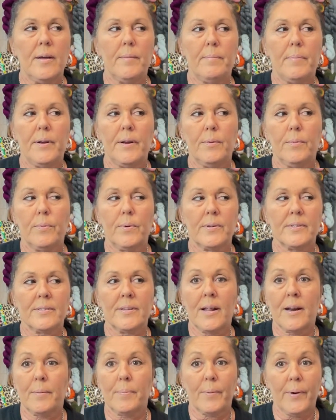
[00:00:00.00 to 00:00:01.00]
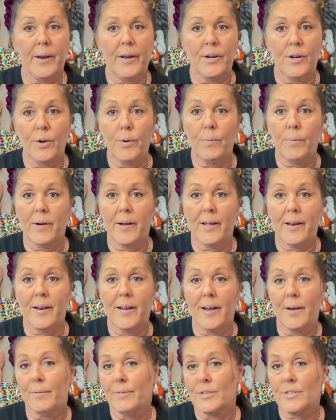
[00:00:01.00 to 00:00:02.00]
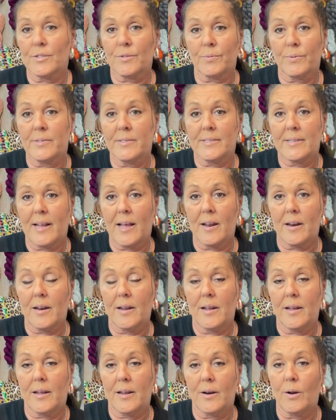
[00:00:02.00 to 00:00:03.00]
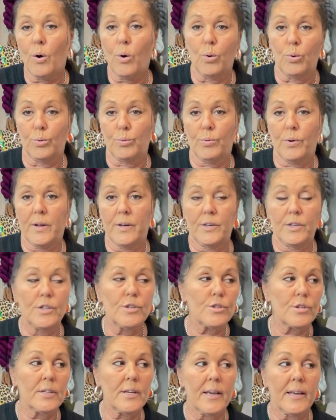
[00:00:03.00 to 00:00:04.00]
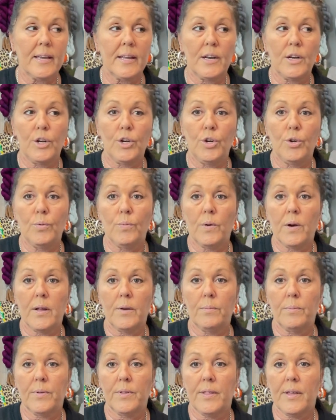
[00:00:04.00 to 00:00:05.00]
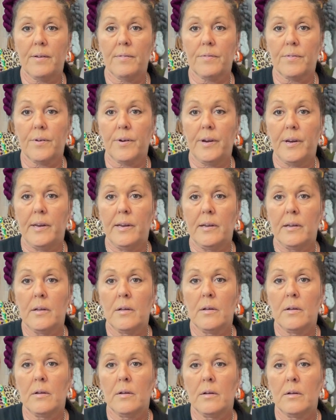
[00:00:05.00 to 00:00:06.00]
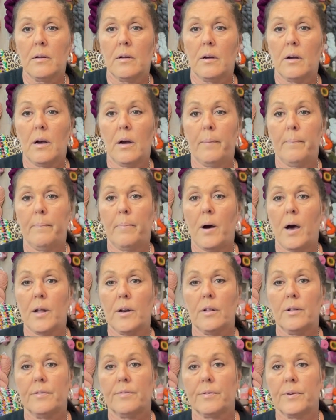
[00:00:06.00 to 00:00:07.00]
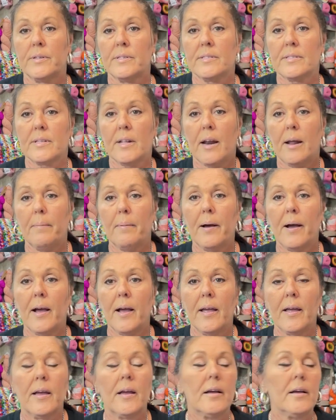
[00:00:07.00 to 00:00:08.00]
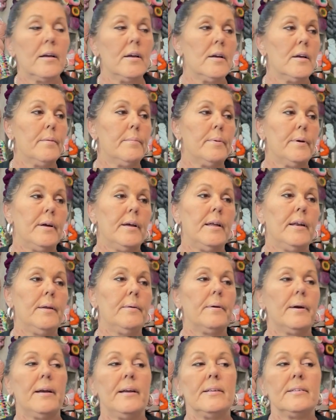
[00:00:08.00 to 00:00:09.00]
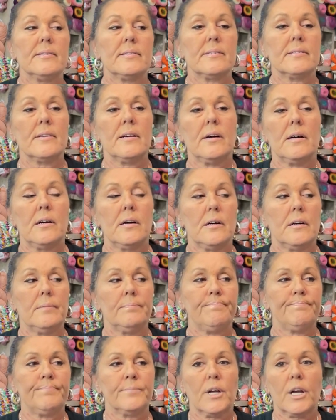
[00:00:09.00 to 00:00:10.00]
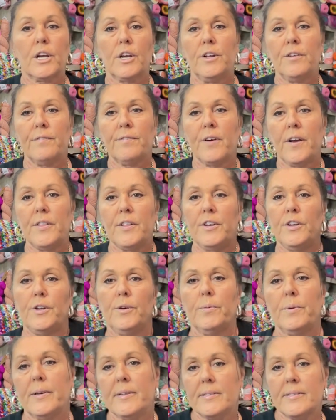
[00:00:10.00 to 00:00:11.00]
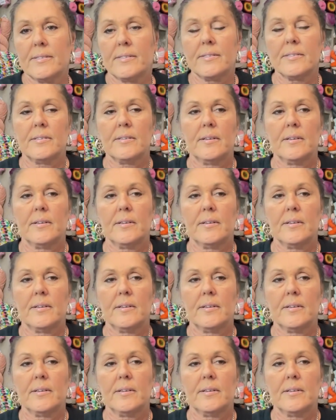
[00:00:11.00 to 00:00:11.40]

but it was not a brand new one. I just rinsed out an old one. Usually I get a new one with every um, bottle of rinse that I buy. But anyways, um, I couldn't find the new ones.